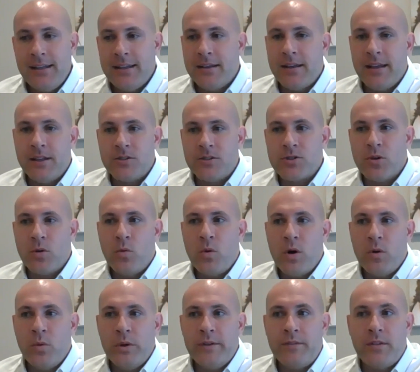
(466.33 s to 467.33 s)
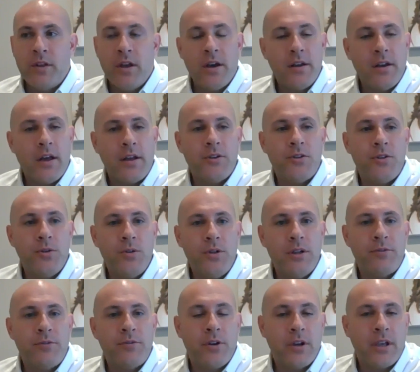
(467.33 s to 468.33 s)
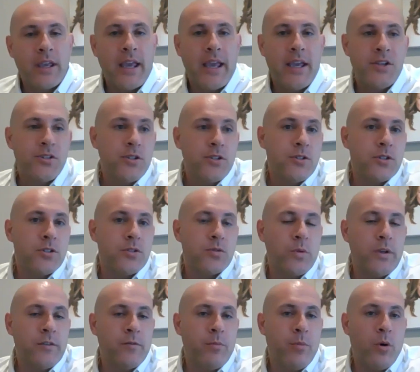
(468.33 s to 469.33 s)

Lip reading: And so what we've done on 2 different occasions is we've